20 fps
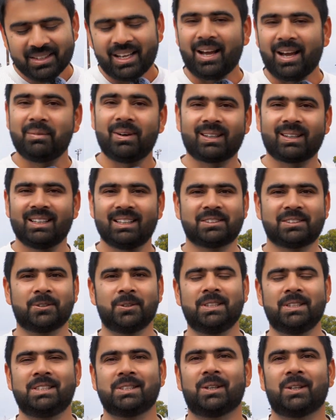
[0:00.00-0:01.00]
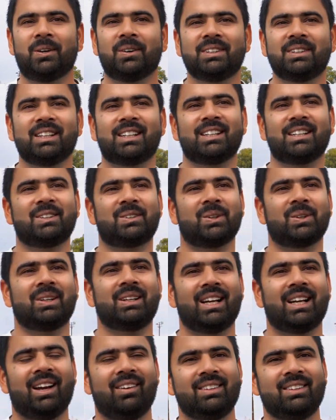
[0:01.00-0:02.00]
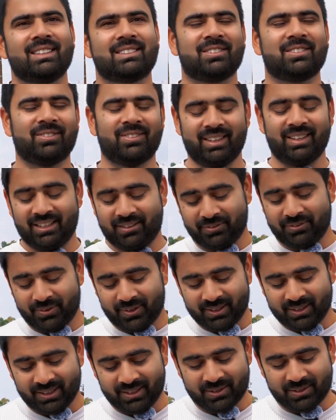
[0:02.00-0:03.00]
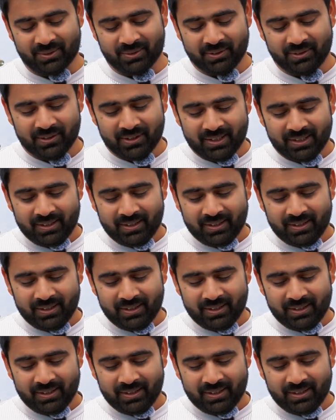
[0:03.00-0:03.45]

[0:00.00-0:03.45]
I'm not gonna switch on the controller. I'll just wait for the drone.